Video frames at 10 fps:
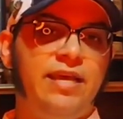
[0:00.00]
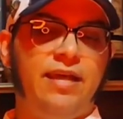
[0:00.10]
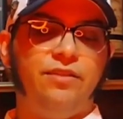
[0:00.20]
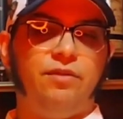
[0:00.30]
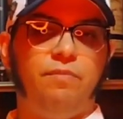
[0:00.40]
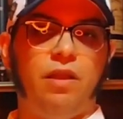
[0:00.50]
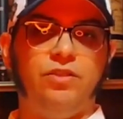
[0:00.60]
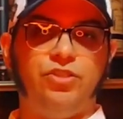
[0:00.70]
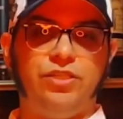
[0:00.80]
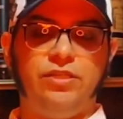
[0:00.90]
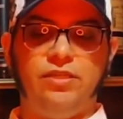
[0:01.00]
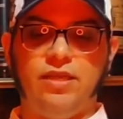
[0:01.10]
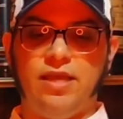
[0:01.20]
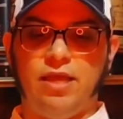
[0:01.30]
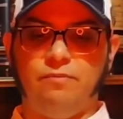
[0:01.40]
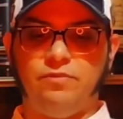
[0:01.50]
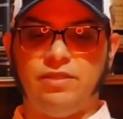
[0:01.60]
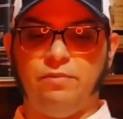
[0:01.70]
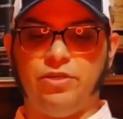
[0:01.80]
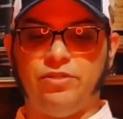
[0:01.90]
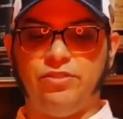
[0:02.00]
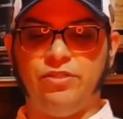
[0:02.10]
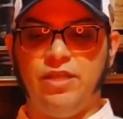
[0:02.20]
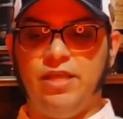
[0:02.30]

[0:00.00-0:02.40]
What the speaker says: anthropology seminars,